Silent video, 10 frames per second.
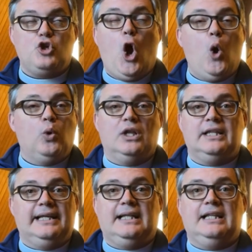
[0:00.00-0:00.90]

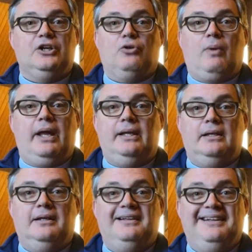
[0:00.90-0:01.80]
Totally clear, right?
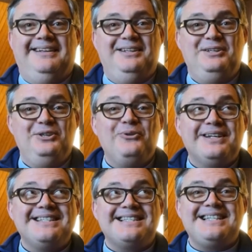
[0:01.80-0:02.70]
You
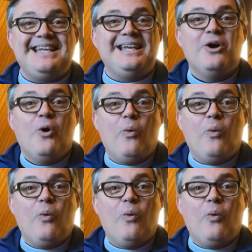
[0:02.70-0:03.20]
can see